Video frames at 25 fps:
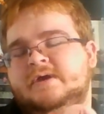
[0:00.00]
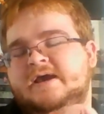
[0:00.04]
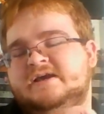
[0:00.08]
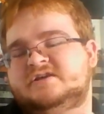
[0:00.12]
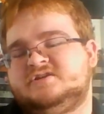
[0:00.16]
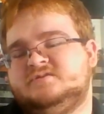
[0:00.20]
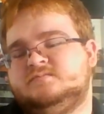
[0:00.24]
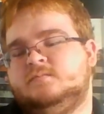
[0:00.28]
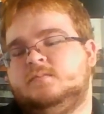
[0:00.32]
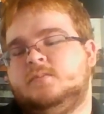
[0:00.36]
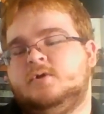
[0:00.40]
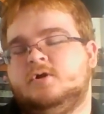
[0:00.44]

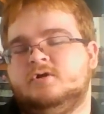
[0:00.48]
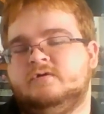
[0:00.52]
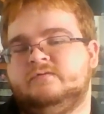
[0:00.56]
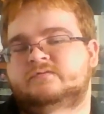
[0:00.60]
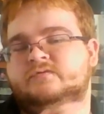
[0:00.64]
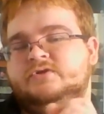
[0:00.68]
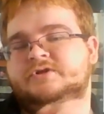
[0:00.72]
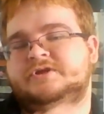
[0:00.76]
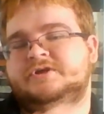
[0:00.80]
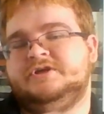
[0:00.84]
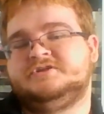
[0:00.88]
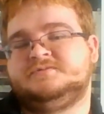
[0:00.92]
as
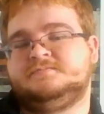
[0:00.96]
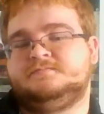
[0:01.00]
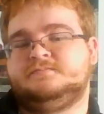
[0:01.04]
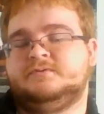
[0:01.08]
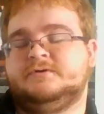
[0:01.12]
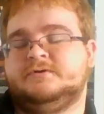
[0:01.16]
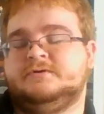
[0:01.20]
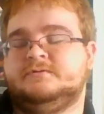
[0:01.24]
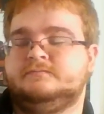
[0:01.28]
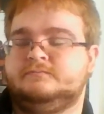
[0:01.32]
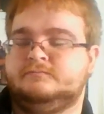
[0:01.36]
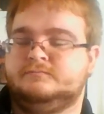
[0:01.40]
Marvel is
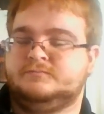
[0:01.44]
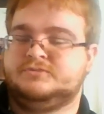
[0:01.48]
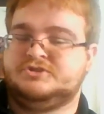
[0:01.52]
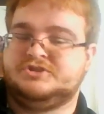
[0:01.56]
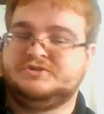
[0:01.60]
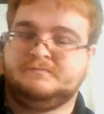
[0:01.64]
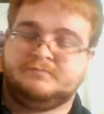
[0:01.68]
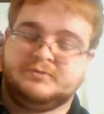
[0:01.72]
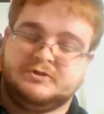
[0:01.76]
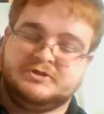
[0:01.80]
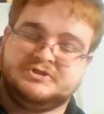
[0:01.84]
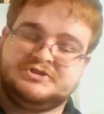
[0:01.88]

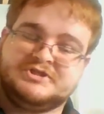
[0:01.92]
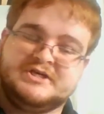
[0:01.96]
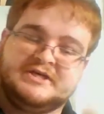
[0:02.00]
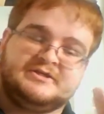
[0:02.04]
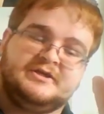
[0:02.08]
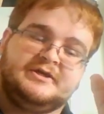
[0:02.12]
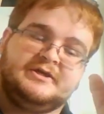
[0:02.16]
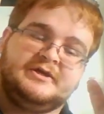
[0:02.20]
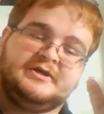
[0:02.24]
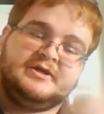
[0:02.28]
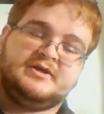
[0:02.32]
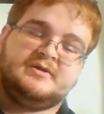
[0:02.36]
projecting